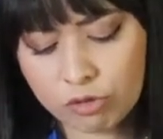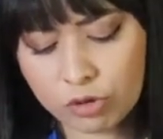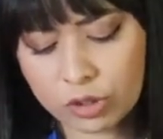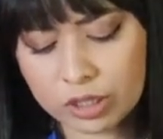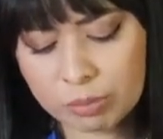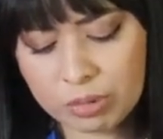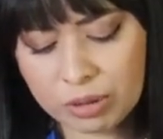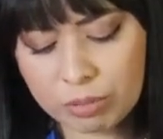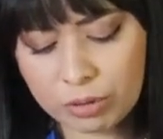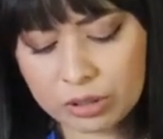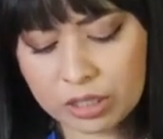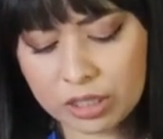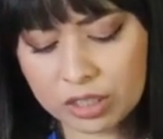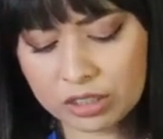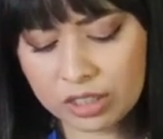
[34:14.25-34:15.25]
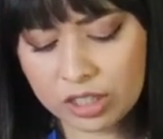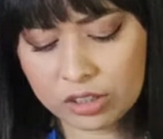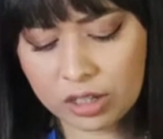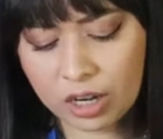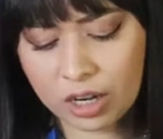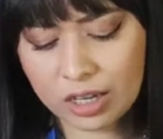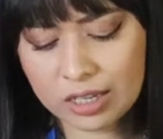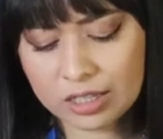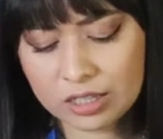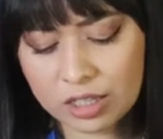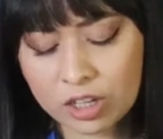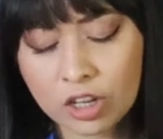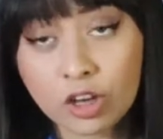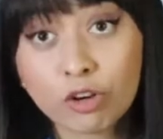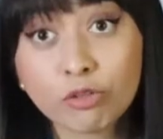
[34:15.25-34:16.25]
for the people that are near us,
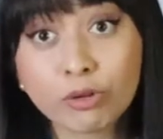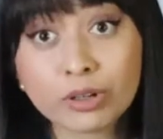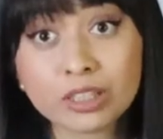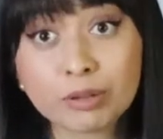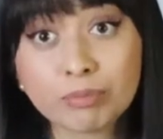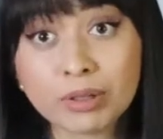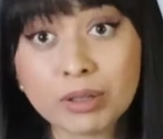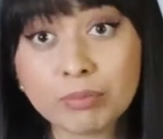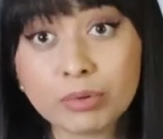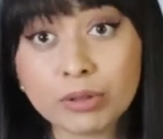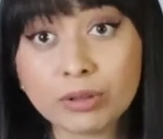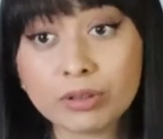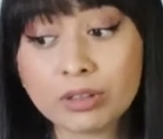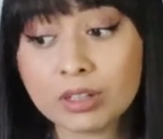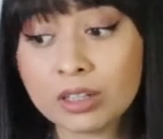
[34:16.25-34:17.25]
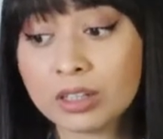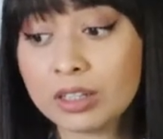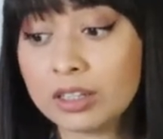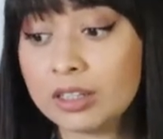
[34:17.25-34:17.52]
for the people